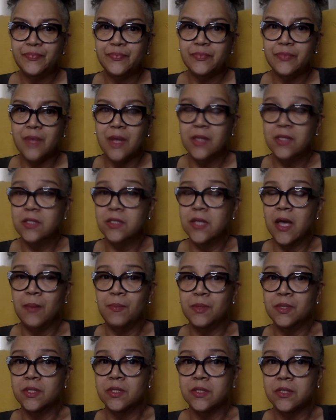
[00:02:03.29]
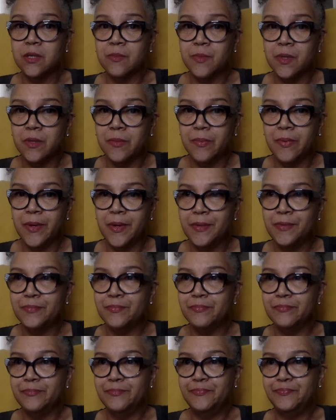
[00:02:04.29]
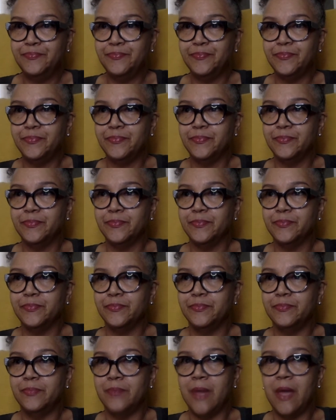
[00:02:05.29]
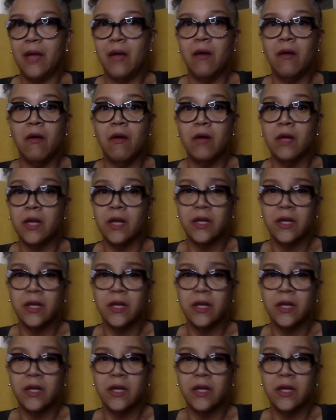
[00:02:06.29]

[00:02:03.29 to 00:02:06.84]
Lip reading: I just happened to stumble upon black garlic.